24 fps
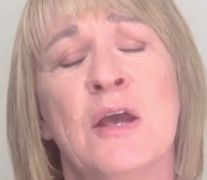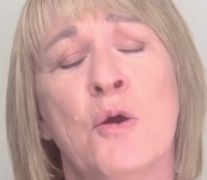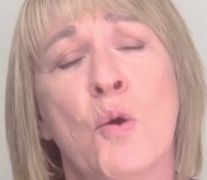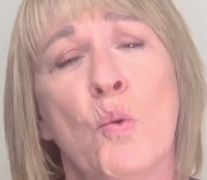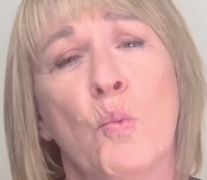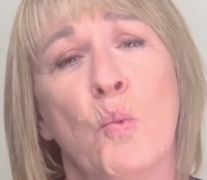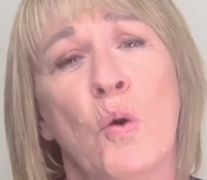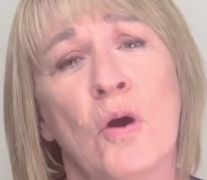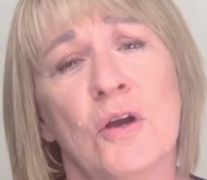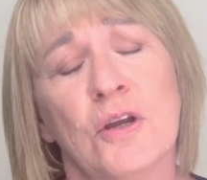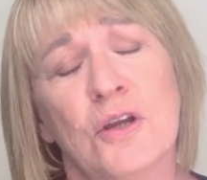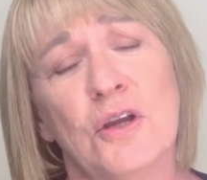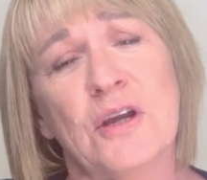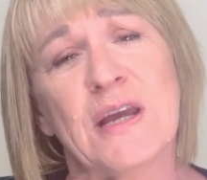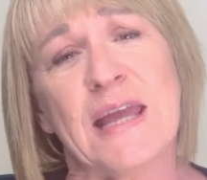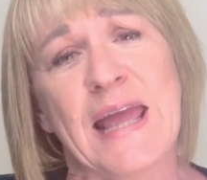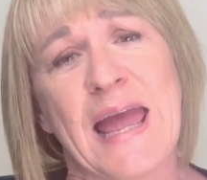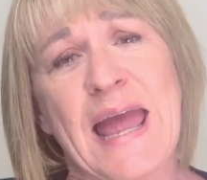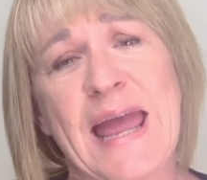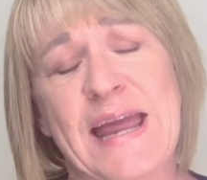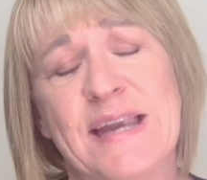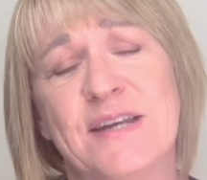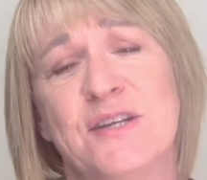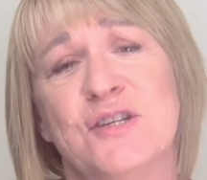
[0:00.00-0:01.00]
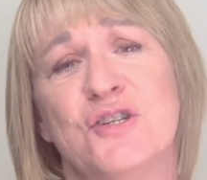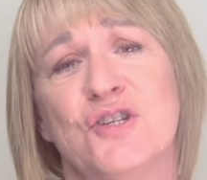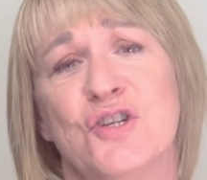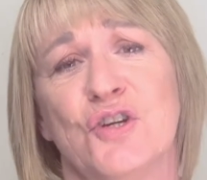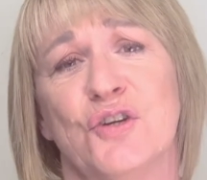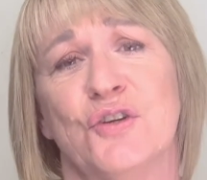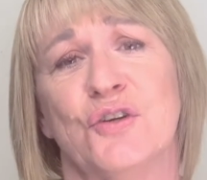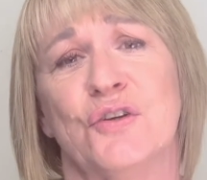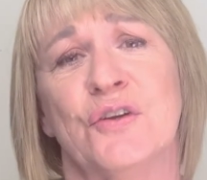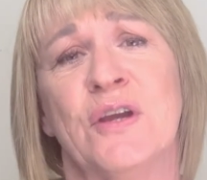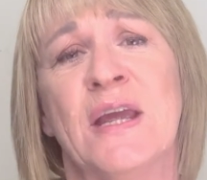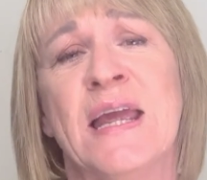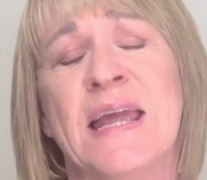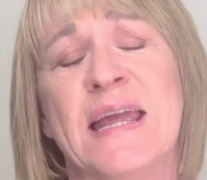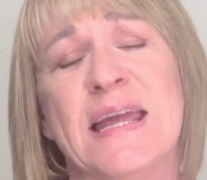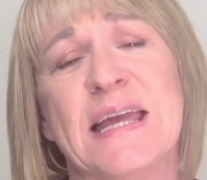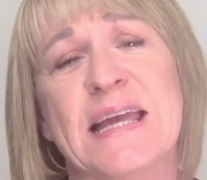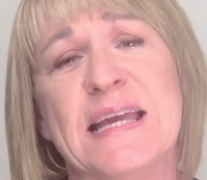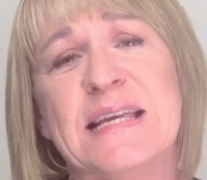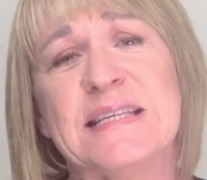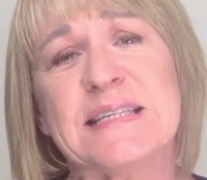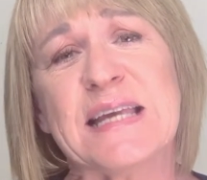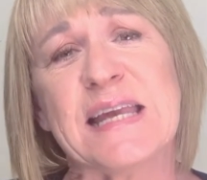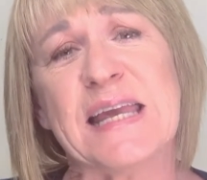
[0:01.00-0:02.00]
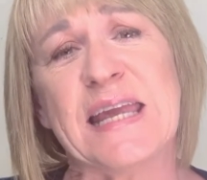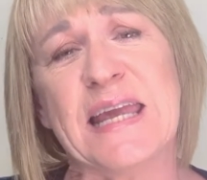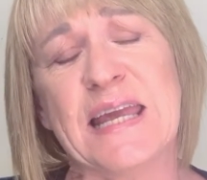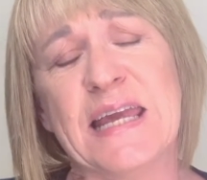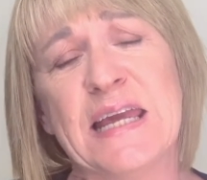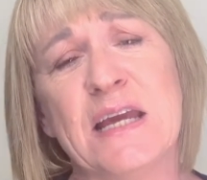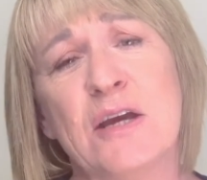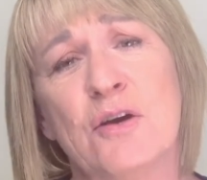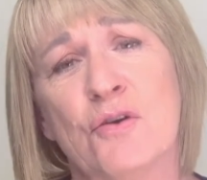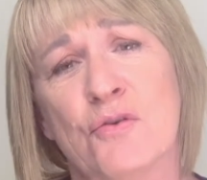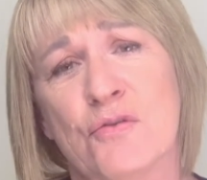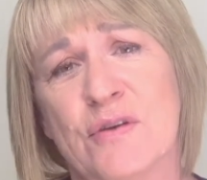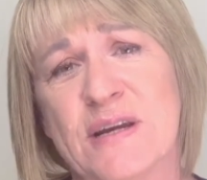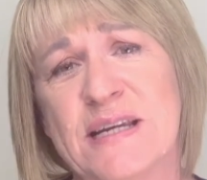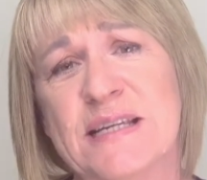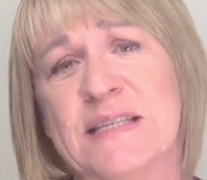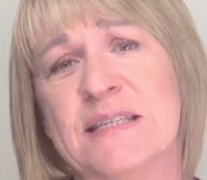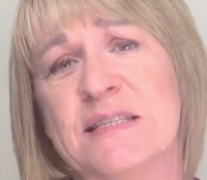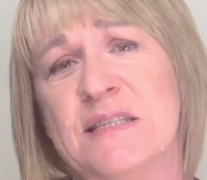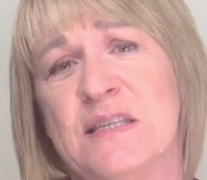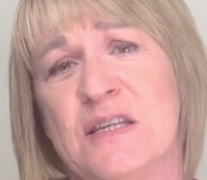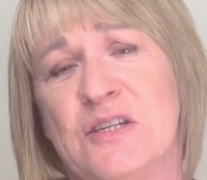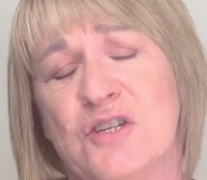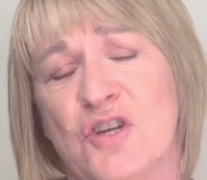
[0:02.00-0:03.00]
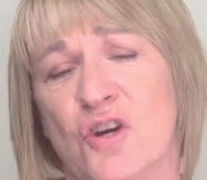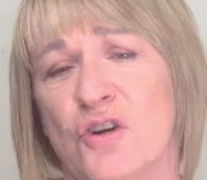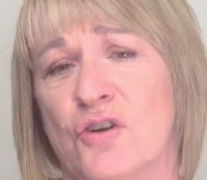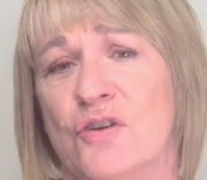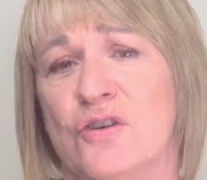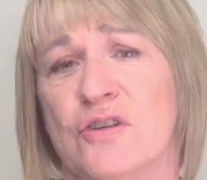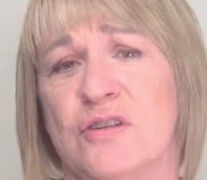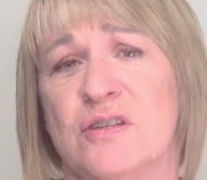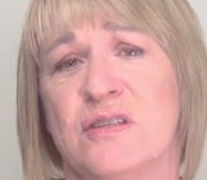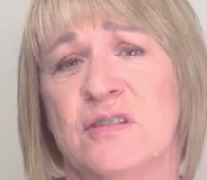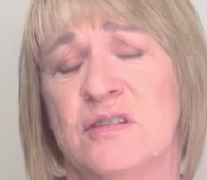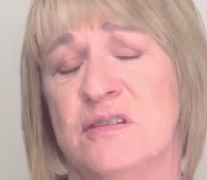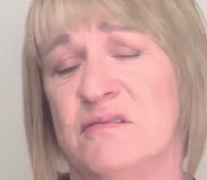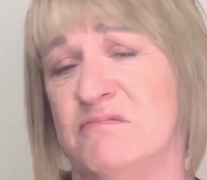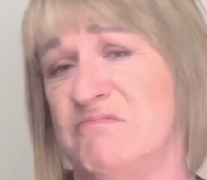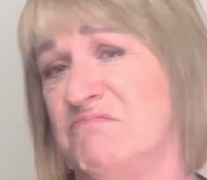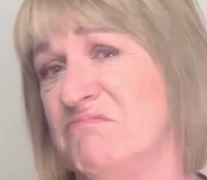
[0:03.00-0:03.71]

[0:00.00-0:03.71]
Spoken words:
what you can do is increase the dose,